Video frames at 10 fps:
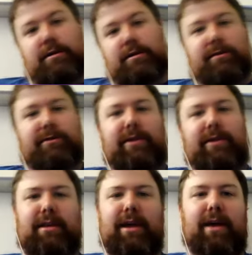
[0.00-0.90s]

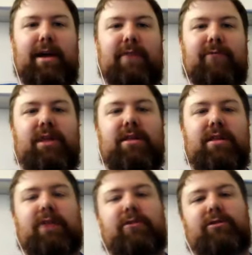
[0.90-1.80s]
secondly, I feel like
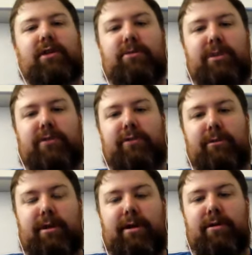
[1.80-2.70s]
there's other things going
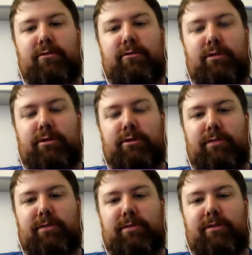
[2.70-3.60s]
on in the world that we could
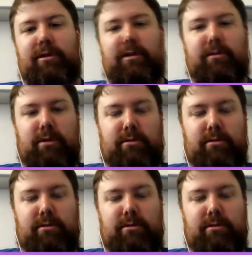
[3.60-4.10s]
be talking about.